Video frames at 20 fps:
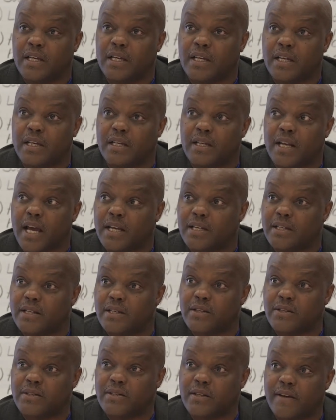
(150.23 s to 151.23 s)
in
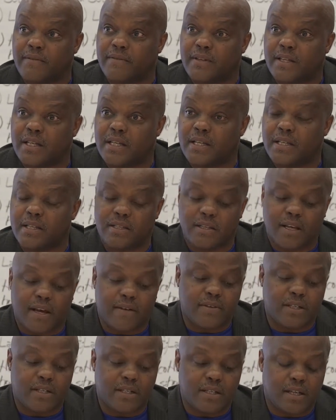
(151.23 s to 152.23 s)

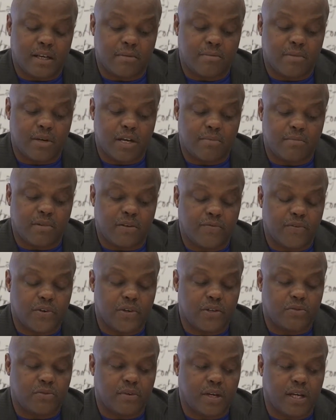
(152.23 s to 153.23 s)
1977. I married my
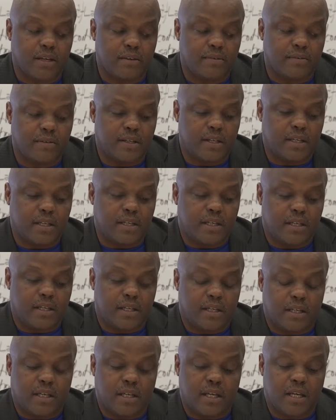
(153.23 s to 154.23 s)
first wife.
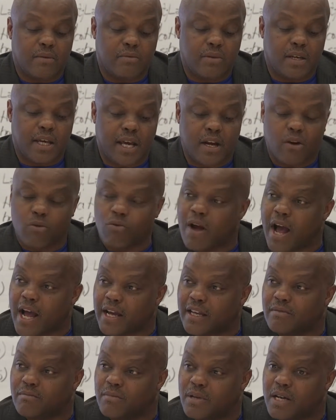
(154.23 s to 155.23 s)
And we had a
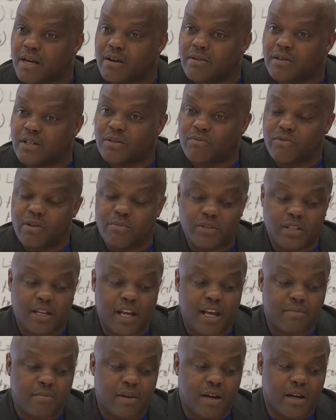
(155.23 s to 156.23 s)
rocky marriage. We
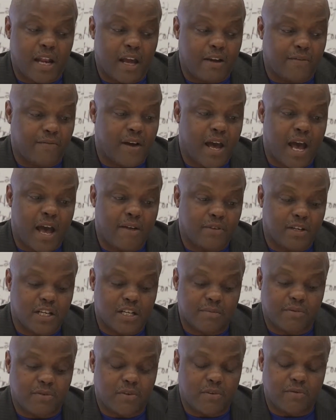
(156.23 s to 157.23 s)
stayed married like 5
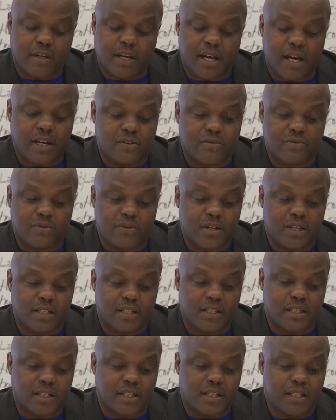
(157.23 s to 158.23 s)
years before we got
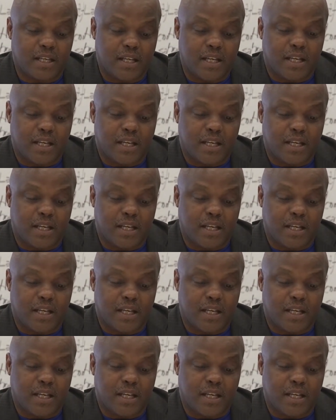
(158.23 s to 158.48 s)
divorced. And,